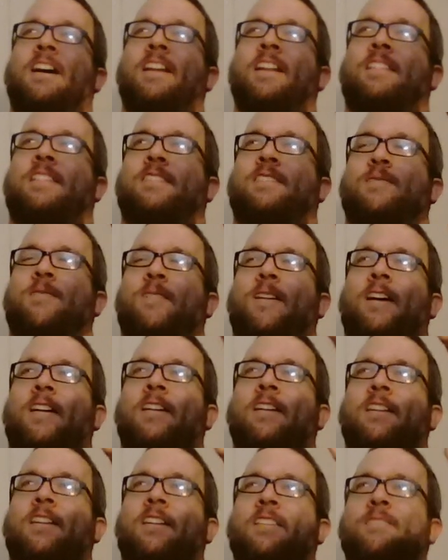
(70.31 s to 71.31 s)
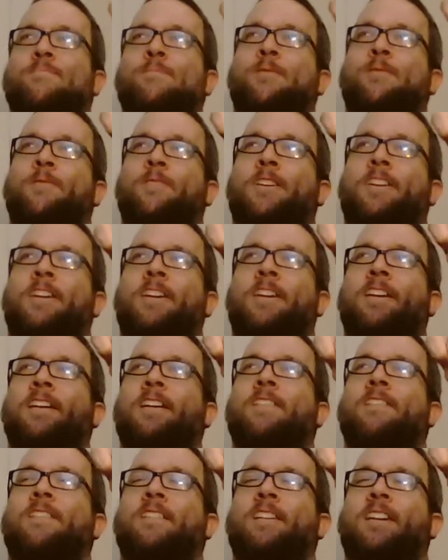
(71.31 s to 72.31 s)
uh, that surrounded this movie
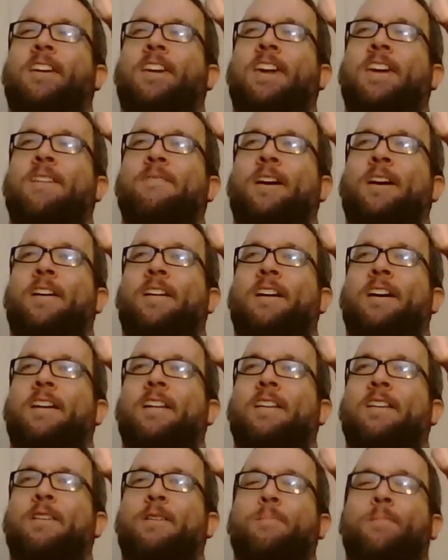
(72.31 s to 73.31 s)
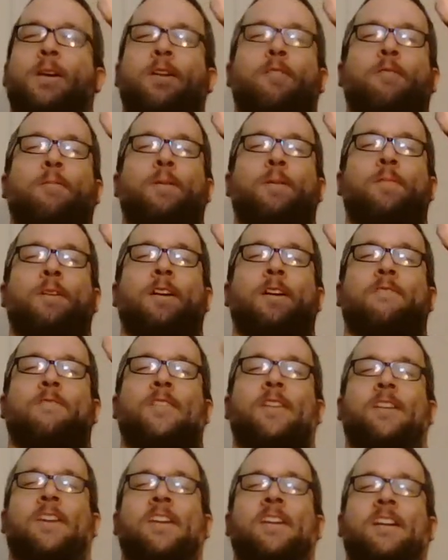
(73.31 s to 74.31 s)
when it came out. Anybody remember that
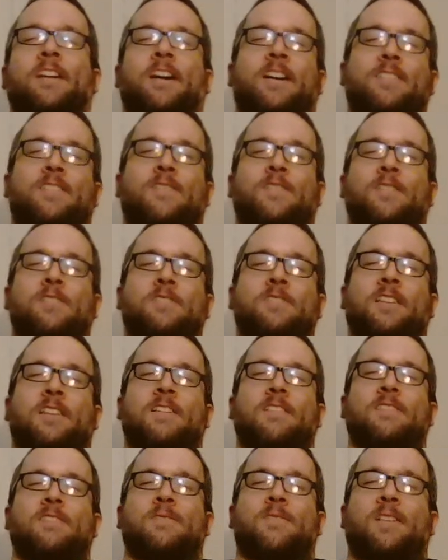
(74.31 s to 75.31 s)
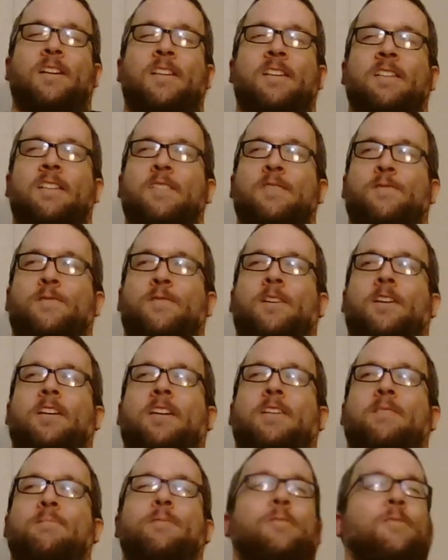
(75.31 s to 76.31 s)
fucking controversy that surrounded this
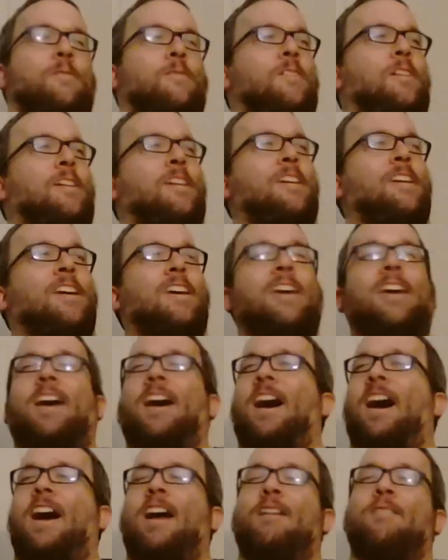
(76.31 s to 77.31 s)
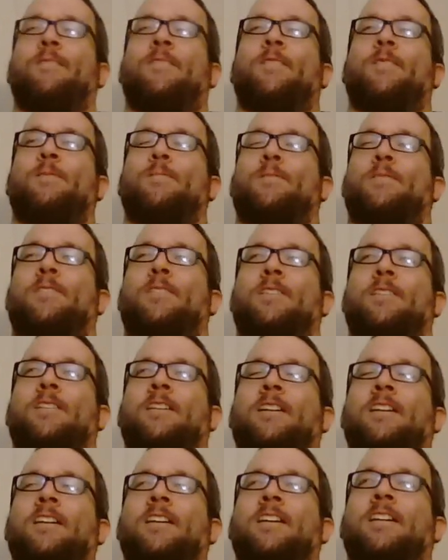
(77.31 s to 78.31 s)
fucking movie? I
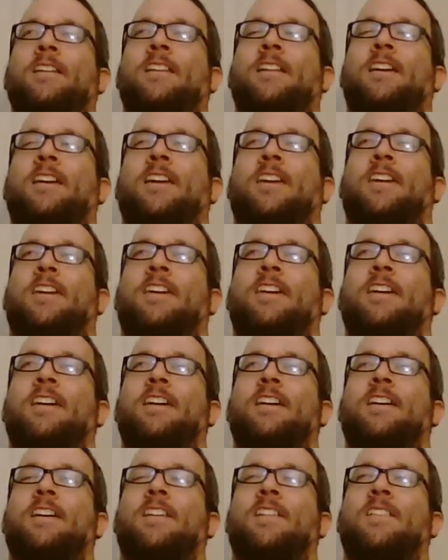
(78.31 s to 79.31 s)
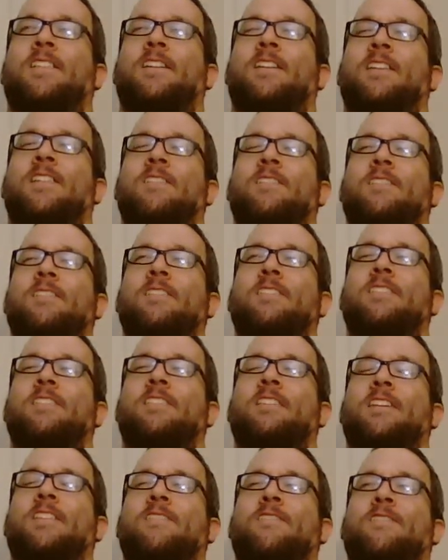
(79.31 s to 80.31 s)
remember like going, "What
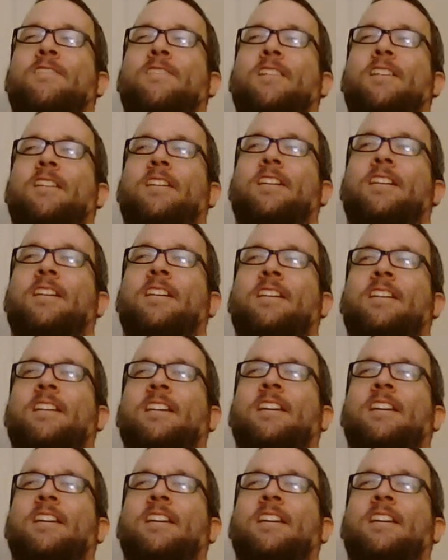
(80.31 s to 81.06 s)
the fuck?"